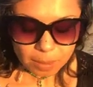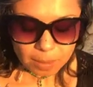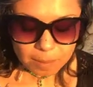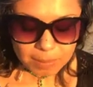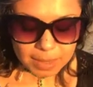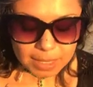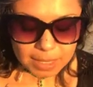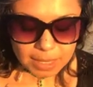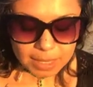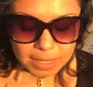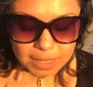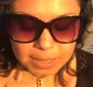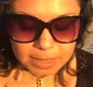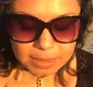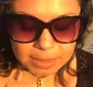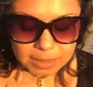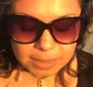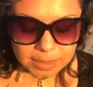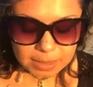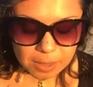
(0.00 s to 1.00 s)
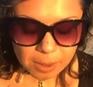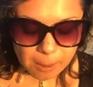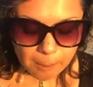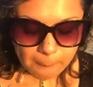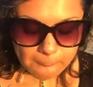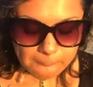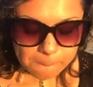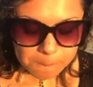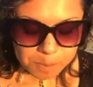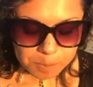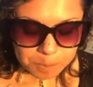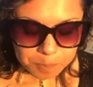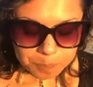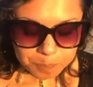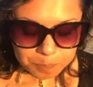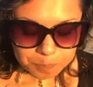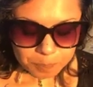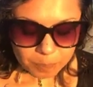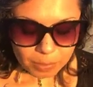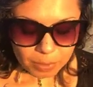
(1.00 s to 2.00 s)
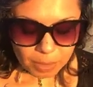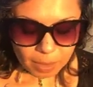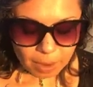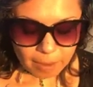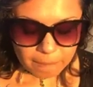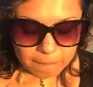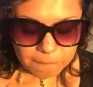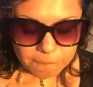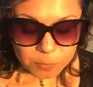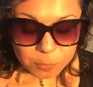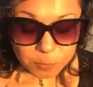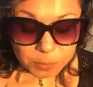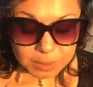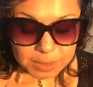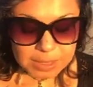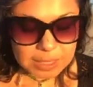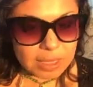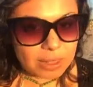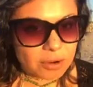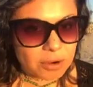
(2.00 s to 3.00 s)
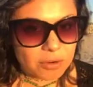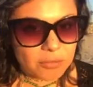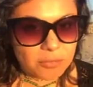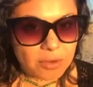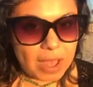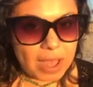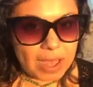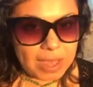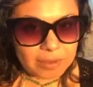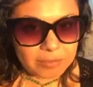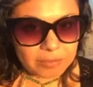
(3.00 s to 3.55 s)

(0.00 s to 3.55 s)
because foods that are high